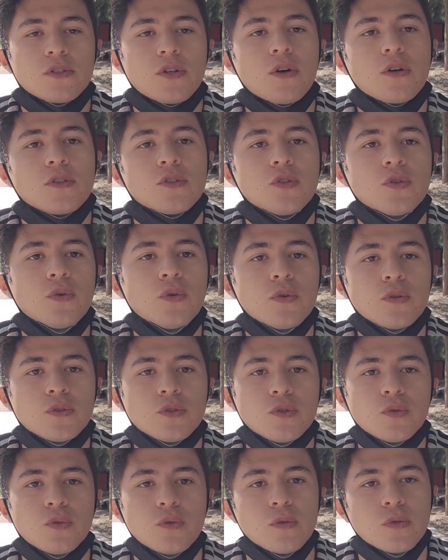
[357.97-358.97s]
to
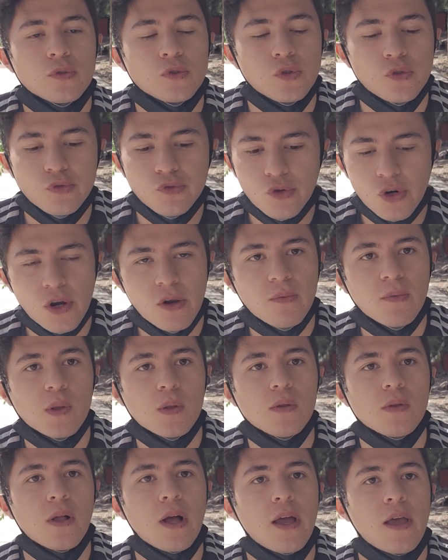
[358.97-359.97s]

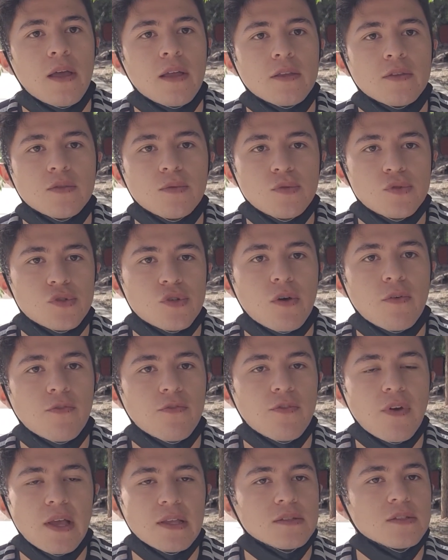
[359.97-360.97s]
dribble and do some
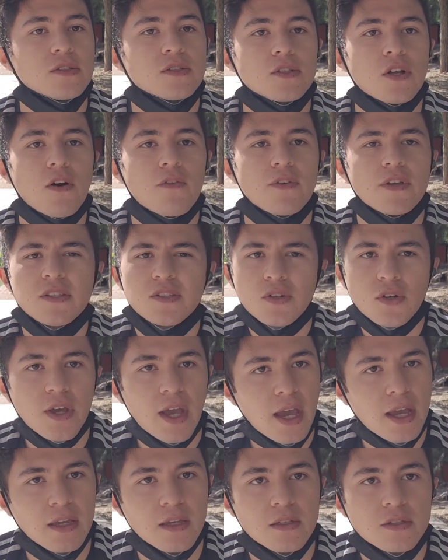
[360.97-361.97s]
fancy stuff. It's
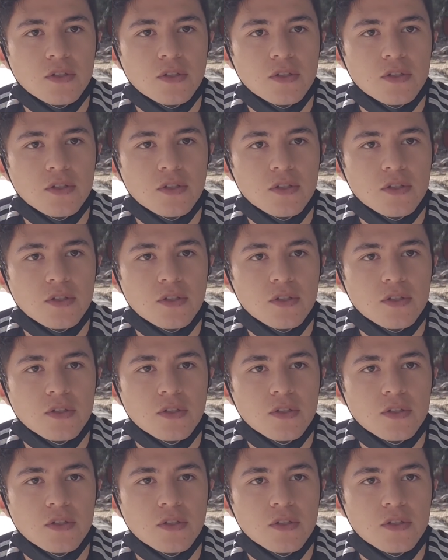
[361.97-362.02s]
okay.